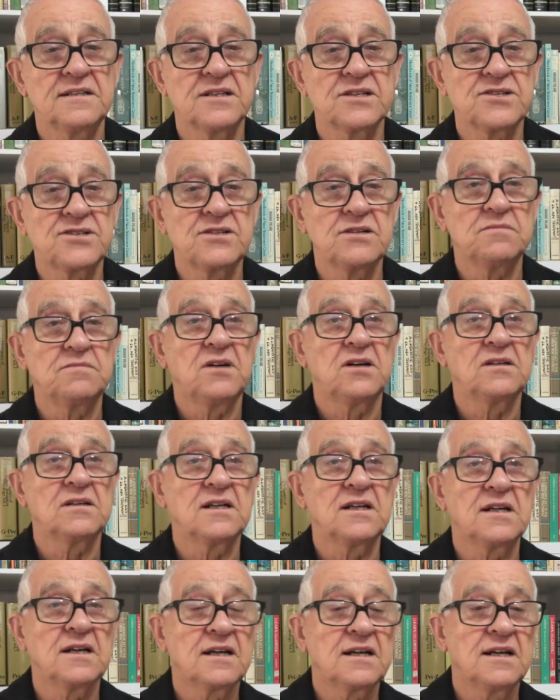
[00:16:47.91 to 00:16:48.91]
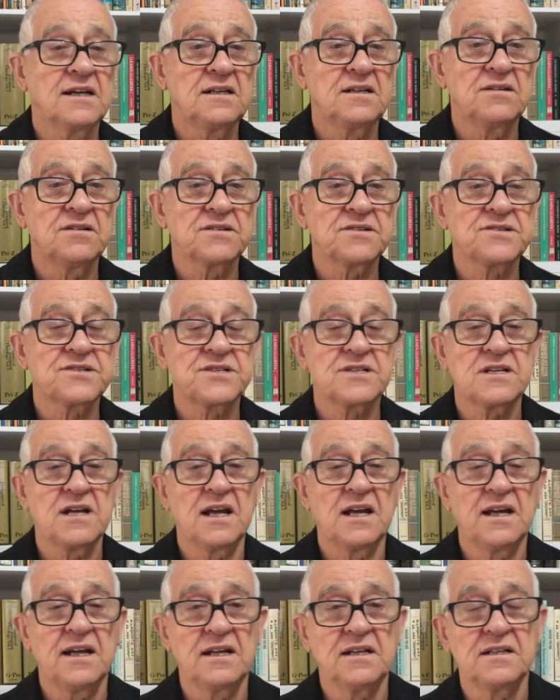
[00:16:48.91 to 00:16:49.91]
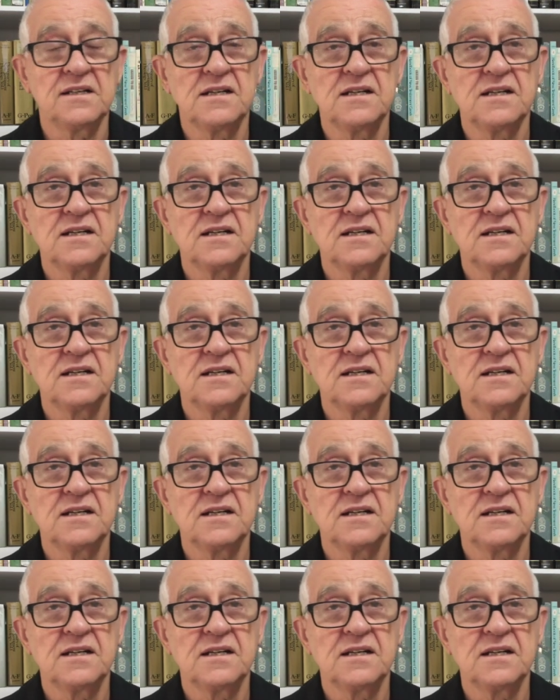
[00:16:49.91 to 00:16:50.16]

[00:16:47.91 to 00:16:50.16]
that's demonic cannot stand